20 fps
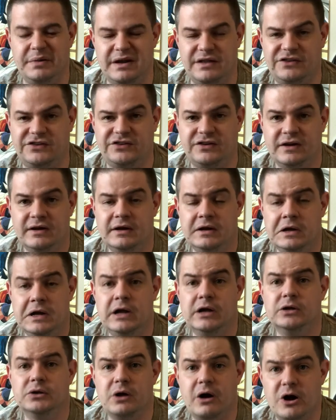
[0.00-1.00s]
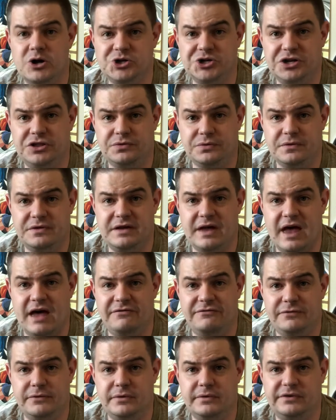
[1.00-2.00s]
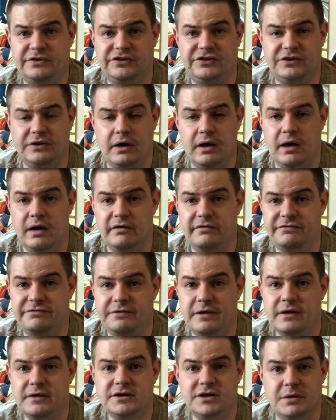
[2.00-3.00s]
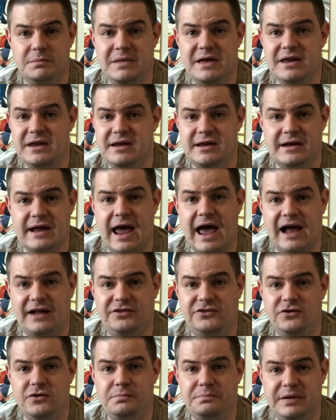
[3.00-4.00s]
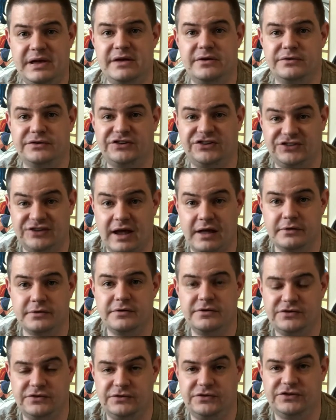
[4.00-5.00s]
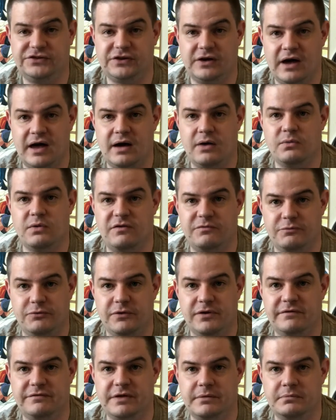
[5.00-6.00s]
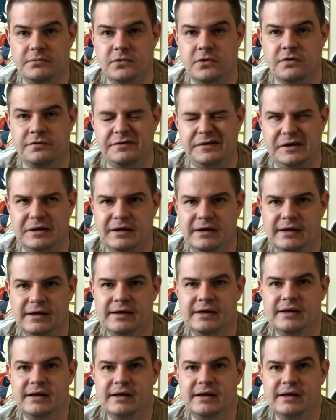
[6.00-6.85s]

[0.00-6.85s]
but it's largely through the efforts of comedian actor Peter Sellers, who saw a rough print of the movie